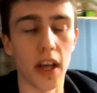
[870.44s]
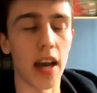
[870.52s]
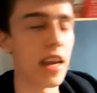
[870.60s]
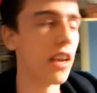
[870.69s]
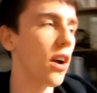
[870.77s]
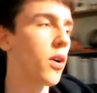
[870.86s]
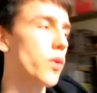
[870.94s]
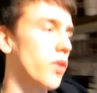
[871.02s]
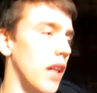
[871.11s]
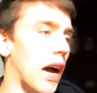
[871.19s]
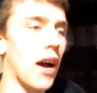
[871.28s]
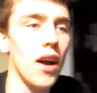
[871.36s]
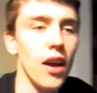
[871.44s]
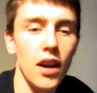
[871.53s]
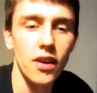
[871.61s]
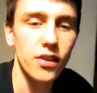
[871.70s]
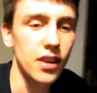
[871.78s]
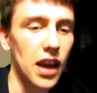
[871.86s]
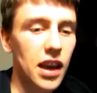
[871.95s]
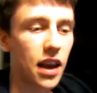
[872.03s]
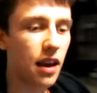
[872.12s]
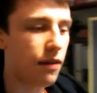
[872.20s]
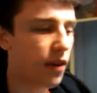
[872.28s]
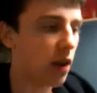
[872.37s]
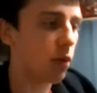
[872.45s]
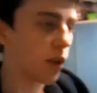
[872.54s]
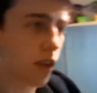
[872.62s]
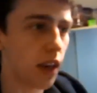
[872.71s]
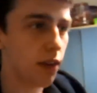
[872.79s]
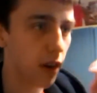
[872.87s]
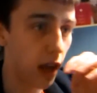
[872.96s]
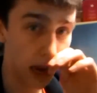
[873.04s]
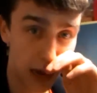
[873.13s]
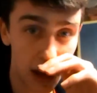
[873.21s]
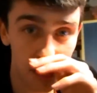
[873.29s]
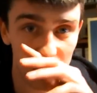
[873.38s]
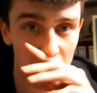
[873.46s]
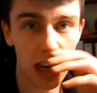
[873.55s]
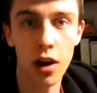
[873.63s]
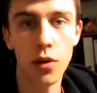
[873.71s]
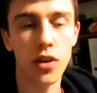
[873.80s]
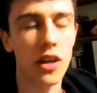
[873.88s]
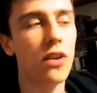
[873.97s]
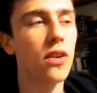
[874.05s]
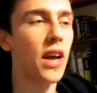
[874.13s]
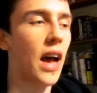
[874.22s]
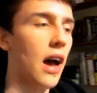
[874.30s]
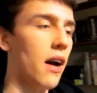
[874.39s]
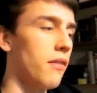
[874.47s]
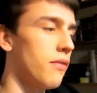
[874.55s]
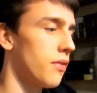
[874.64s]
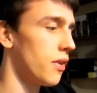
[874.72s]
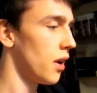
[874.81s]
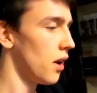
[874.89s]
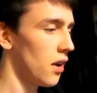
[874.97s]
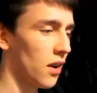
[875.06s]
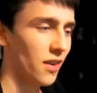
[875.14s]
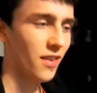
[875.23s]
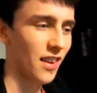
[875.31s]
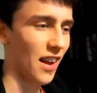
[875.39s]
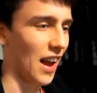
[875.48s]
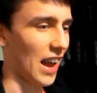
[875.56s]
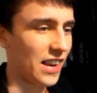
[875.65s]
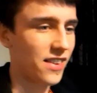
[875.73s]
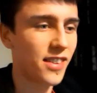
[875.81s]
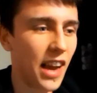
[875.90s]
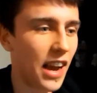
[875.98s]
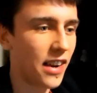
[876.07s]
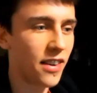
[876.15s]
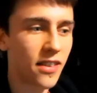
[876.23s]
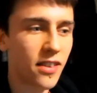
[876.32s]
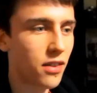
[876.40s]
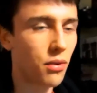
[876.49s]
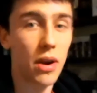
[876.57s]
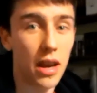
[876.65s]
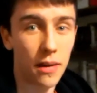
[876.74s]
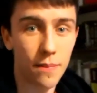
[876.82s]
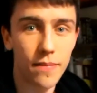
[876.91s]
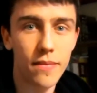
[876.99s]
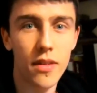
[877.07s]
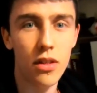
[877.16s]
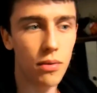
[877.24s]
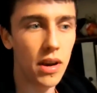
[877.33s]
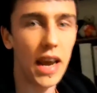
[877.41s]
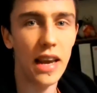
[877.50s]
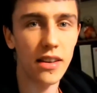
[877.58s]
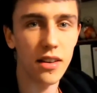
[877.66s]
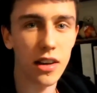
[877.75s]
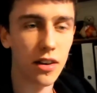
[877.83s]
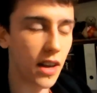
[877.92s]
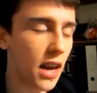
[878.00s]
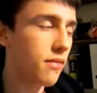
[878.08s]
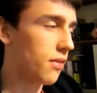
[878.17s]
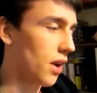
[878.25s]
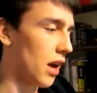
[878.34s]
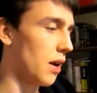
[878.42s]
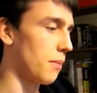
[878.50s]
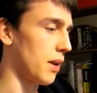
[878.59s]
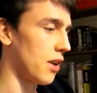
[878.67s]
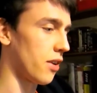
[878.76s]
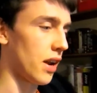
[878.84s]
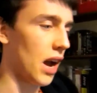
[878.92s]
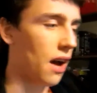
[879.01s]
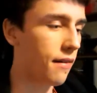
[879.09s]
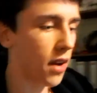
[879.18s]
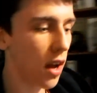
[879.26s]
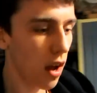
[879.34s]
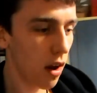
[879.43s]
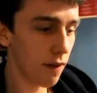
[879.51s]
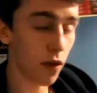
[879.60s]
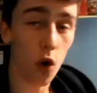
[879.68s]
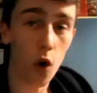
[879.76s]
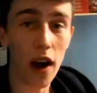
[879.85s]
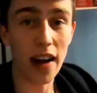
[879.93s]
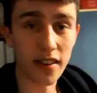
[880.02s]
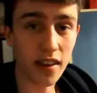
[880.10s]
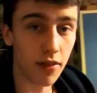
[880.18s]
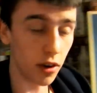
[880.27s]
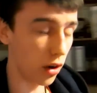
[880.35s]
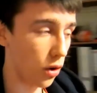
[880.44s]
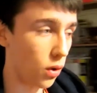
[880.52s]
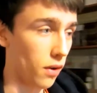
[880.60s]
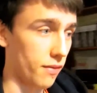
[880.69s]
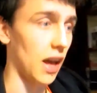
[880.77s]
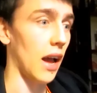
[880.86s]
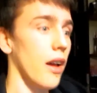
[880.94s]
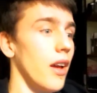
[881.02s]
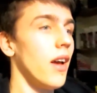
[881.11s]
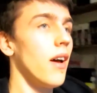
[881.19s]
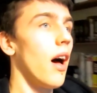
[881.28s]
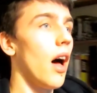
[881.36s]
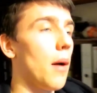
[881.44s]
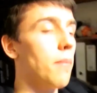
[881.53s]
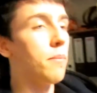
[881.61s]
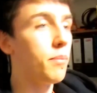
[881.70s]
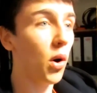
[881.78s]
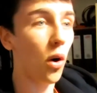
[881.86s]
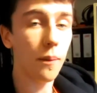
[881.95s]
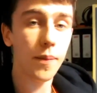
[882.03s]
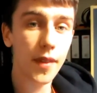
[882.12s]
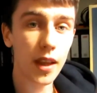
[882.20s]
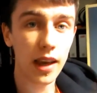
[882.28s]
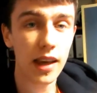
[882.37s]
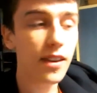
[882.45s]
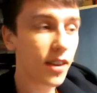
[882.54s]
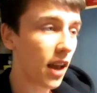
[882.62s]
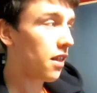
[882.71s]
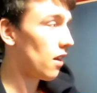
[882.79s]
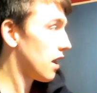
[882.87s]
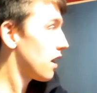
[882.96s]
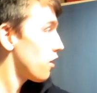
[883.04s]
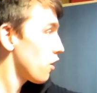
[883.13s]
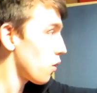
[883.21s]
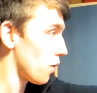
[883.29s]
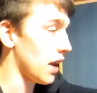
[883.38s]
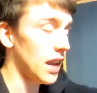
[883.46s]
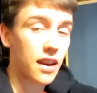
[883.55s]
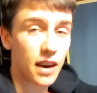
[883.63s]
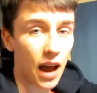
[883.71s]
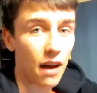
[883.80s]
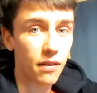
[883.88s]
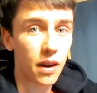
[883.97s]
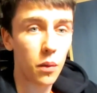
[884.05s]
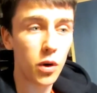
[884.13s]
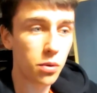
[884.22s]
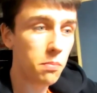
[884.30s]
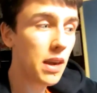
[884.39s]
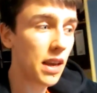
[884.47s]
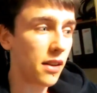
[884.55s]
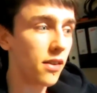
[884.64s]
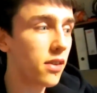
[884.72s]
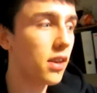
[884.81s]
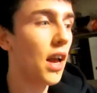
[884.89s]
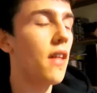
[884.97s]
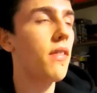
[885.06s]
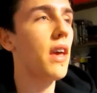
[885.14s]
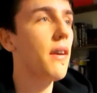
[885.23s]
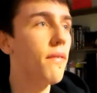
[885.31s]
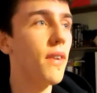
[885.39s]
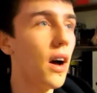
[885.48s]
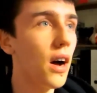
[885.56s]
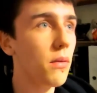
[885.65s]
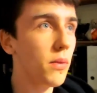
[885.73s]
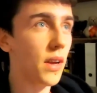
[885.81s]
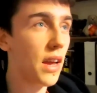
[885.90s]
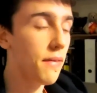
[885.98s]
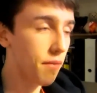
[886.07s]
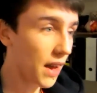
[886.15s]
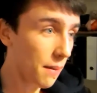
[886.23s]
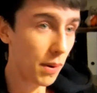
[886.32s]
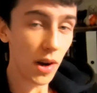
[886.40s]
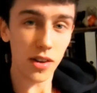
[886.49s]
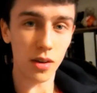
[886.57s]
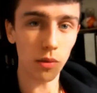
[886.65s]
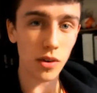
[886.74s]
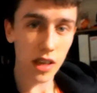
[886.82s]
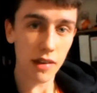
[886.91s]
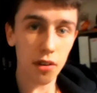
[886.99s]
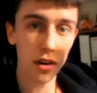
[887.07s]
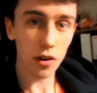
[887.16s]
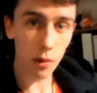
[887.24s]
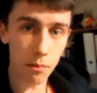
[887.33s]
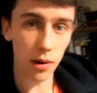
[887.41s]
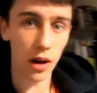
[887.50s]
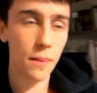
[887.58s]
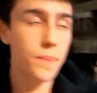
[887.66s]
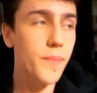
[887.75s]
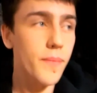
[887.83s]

that. He knows that, say, if he was given 11, he knows that he could have 8 and 3. 3 and 8 he could have. He could have 4 and 7 and all of that. But he said he knew that he didn't have it, which means that if that person was given a number